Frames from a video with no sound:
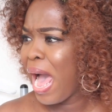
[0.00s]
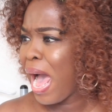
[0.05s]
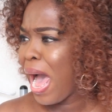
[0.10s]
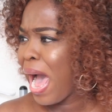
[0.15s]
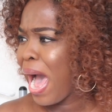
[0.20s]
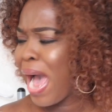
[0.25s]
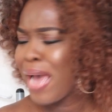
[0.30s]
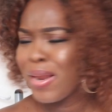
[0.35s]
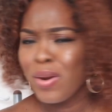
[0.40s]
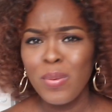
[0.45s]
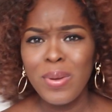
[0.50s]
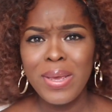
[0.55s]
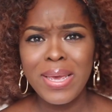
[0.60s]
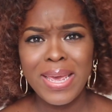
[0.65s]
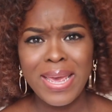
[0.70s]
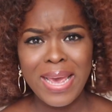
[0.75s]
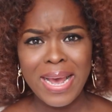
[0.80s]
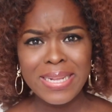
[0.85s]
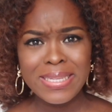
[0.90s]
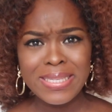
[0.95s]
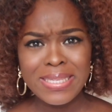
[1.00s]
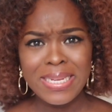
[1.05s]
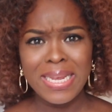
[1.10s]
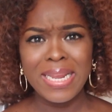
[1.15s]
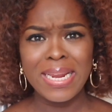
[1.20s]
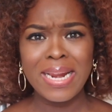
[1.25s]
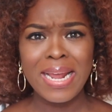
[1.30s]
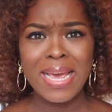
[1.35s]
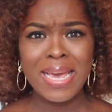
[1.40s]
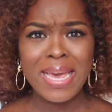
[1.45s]
I don't get
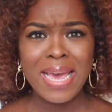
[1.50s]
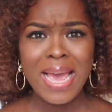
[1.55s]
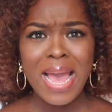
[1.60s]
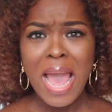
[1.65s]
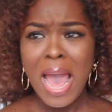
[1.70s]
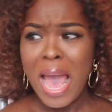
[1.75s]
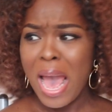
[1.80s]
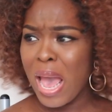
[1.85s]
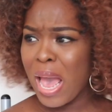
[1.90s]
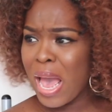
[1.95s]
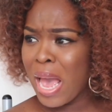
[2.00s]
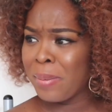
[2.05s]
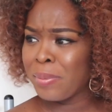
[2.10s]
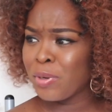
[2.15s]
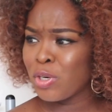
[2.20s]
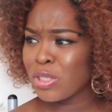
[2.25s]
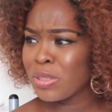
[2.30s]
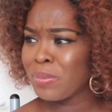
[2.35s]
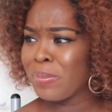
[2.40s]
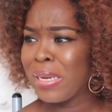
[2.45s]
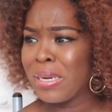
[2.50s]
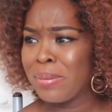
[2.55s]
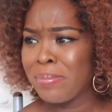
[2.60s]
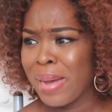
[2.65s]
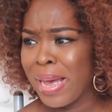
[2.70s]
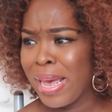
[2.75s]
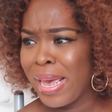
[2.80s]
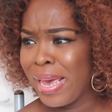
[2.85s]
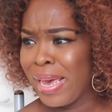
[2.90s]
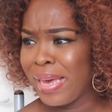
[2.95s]
it. Like, I just made
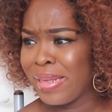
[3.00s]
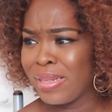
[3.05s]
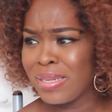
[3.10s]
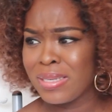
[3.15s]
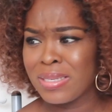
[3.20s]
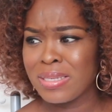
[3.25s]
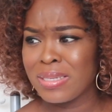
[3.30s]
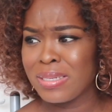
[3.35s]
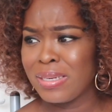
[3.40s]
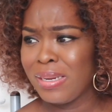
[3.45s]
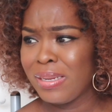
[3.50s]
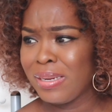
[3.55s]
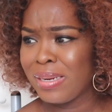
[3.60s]
my head this,